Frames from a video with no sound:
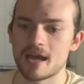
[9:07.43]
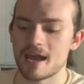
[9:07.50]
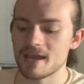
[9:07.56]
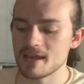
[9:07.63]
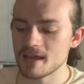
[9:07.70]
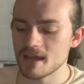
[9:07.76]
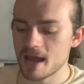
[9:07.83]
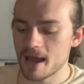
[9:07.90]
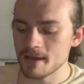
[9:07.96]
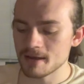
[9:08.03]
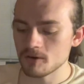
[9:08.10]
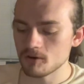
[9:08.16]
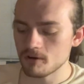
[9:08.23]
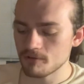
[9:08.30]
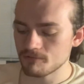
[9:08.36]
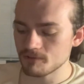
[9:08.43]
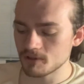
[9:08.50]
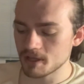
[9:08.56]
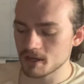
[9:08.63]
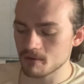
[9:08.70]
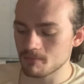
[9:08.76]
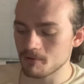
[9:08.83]
I know I feel
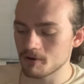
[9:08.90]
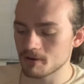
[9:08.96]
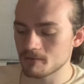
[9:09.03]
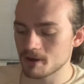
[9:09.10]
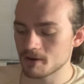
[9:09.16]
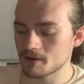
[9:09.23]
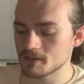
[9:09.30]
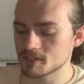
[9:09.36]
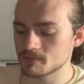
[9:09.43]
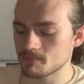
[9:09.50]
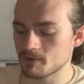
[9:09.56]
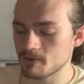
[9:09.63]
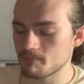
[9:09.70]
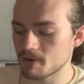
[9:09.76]
like a broken record at this point,